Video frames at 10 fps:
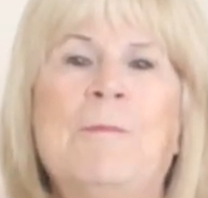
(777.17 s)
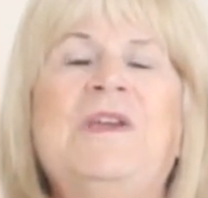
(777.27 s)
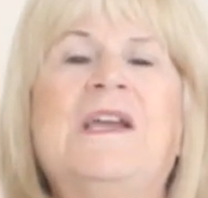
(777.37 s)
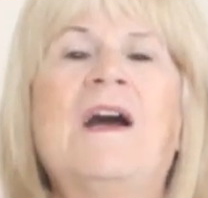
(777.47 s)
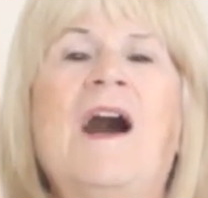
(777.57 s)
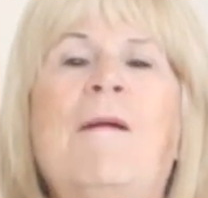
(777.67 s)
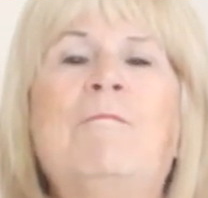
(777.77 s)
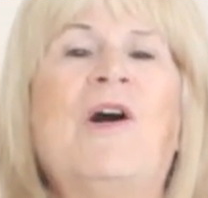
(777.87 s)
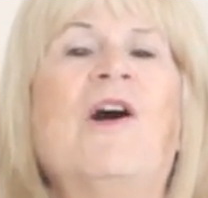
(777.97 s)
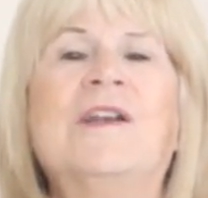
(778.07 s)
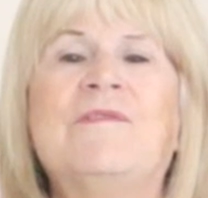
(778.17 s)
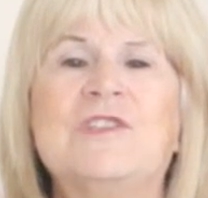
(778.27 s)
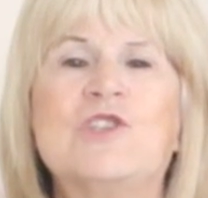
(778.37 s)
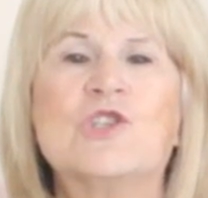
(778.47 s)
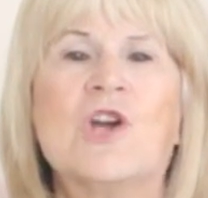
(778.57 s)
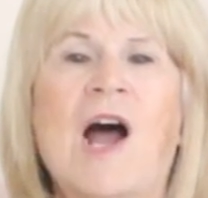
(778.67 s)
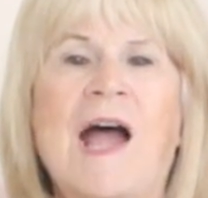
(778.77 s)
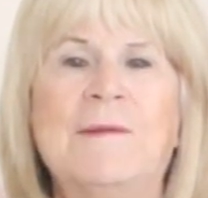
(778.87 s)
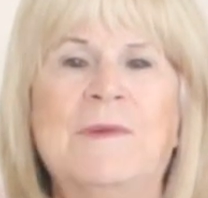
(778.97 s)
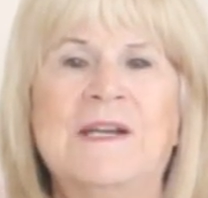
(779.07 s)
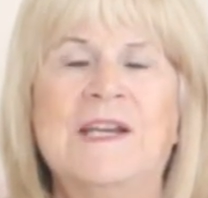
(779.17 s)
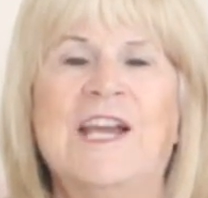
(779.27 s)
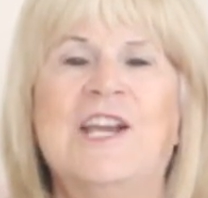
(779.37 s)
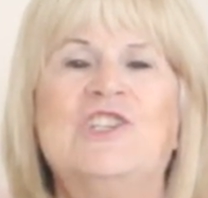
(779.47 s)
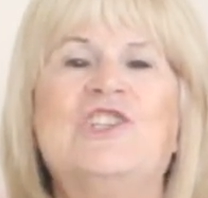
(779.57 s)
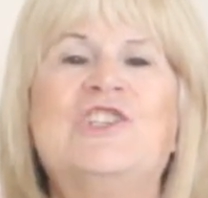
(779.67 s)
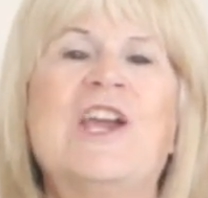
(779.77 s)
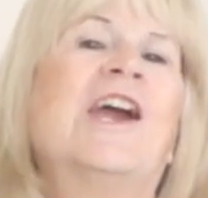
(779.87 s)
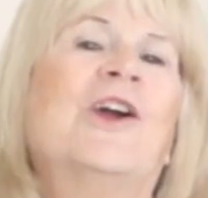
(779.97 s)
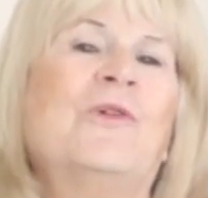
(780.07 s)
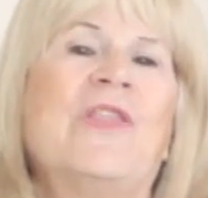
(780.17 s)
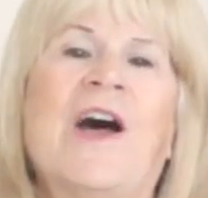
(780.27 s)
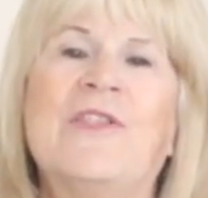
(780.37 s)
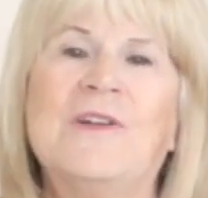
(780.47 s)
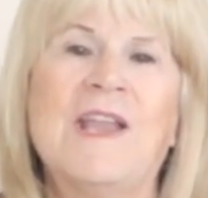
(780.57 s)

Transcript: become part of this tribe, share with other